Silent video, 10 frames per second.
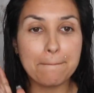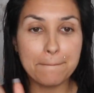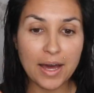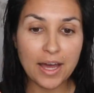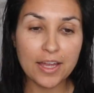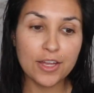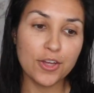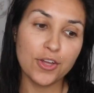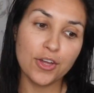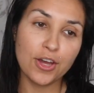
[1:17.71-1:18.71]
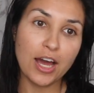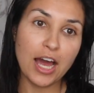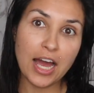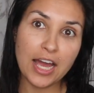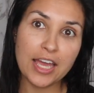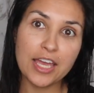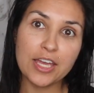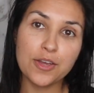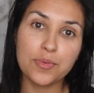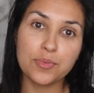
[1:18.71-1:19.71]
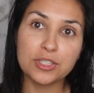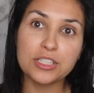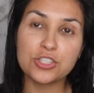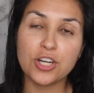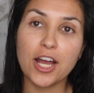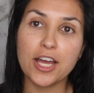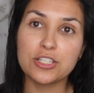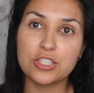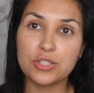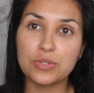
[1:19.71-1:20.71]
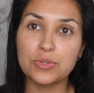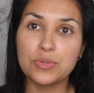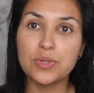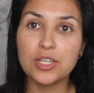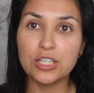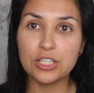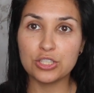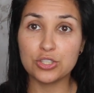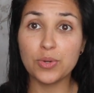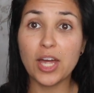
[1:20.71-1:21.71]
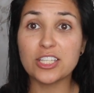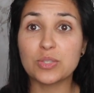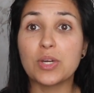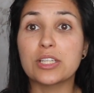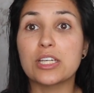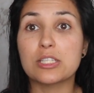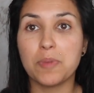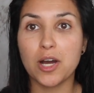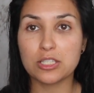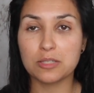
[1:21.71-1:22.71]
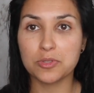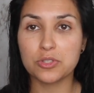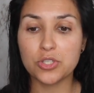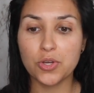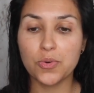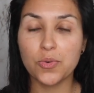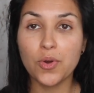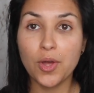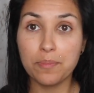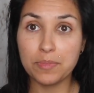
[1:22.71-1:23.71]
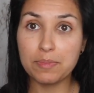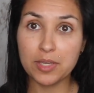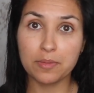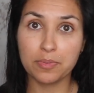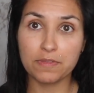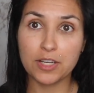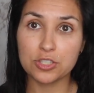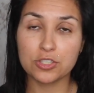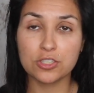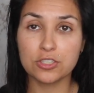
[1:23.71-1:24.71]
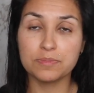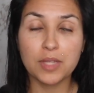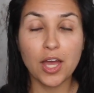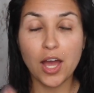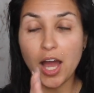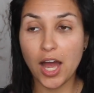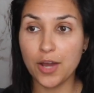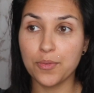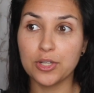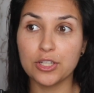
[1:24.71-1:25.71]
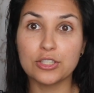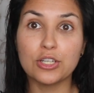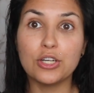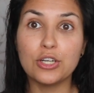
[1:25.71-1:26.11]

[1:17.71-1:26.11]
But I really try to do it as quickly as possible. So me being a professional, I will